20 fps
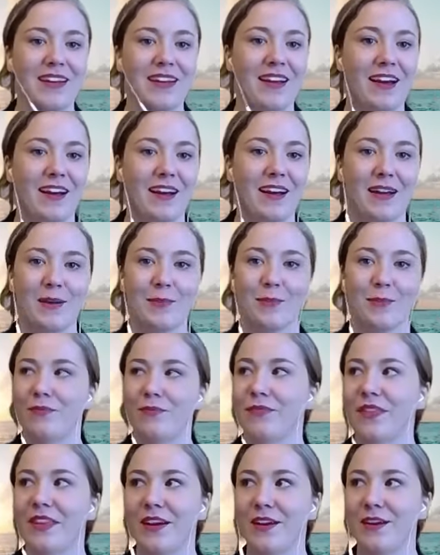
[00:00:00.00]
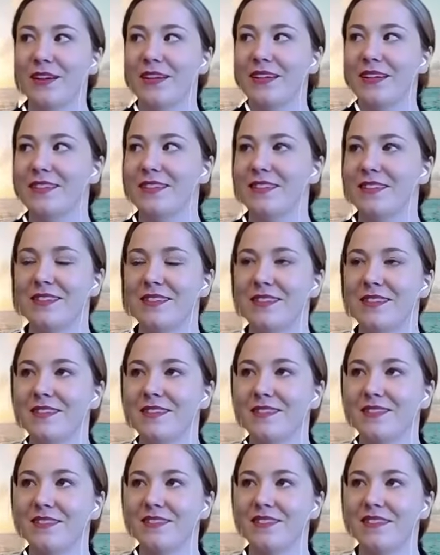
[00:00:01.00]
There is
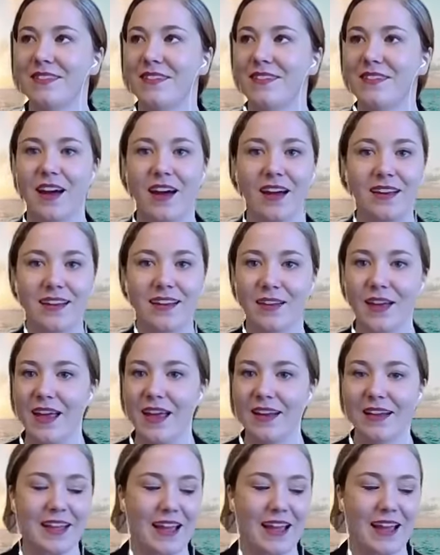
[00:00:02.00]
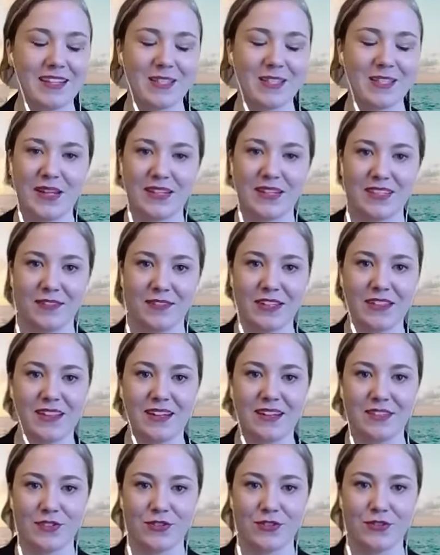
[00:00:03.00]
not any aspect of it that
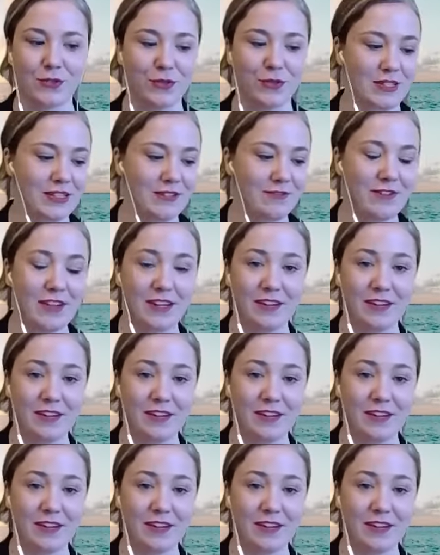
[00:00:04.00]
is truly very